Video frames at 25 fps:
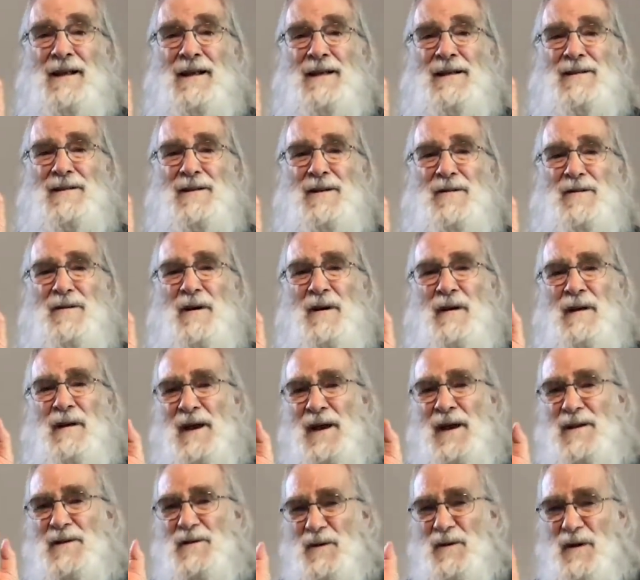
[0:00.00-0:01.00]
So
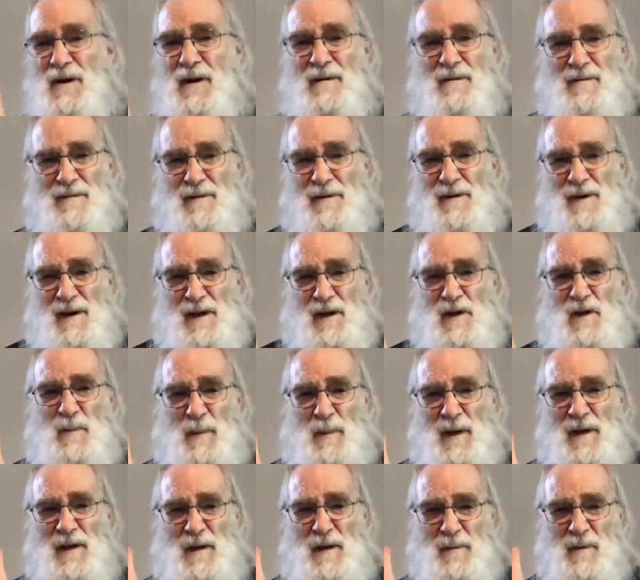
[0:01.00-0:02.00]
it's all very
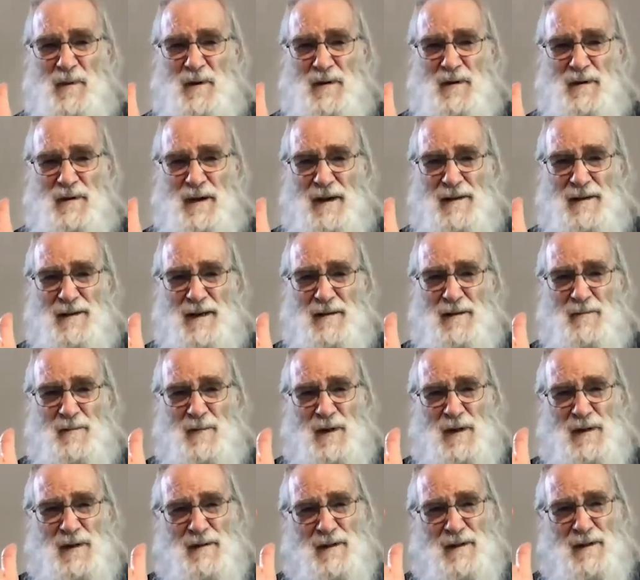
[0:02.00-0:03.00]
explainable. And then
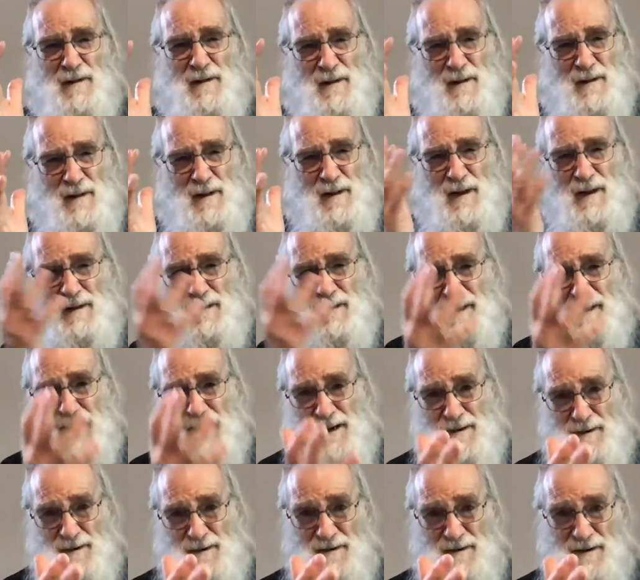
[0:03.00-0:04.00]
when
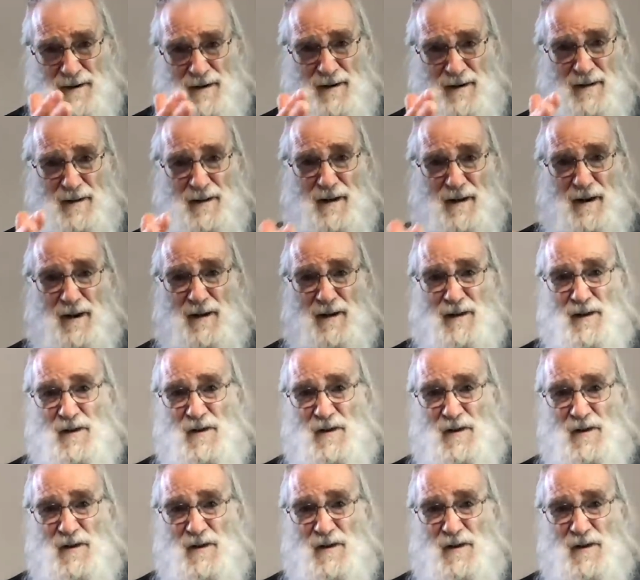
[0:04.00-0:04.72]
later on the